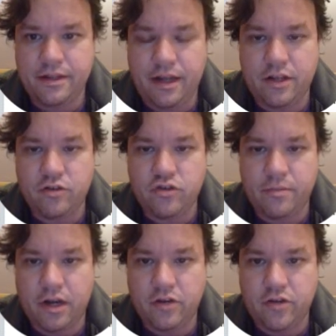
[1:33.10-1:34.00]
A
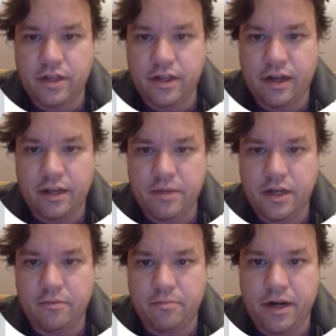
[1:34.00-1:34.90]
no-trump contract can be
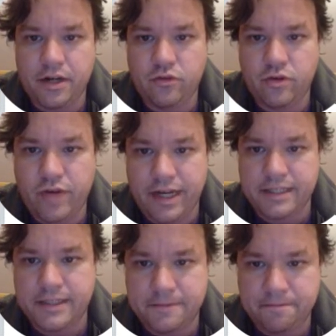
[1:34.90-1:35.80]
compared to a
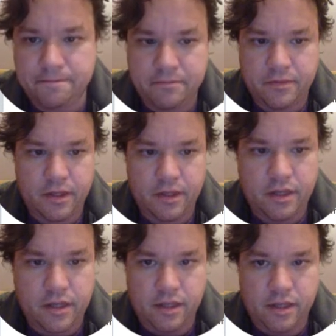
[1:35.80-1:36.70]
race,
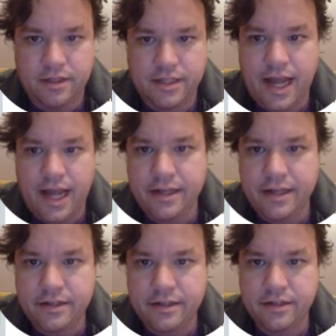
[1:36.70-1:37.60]
and the side
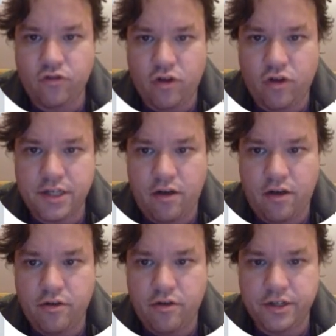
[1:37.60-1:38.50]

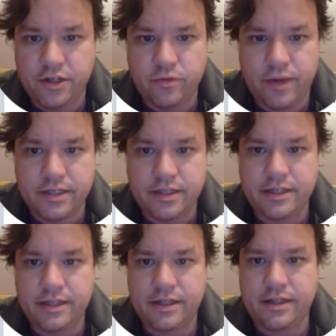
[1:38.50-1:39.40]
north-south or east-west,
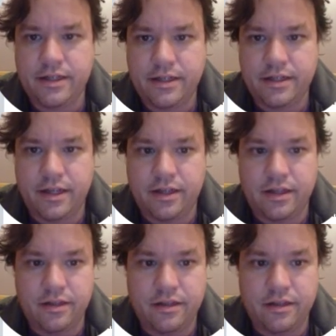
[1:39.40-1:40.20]
that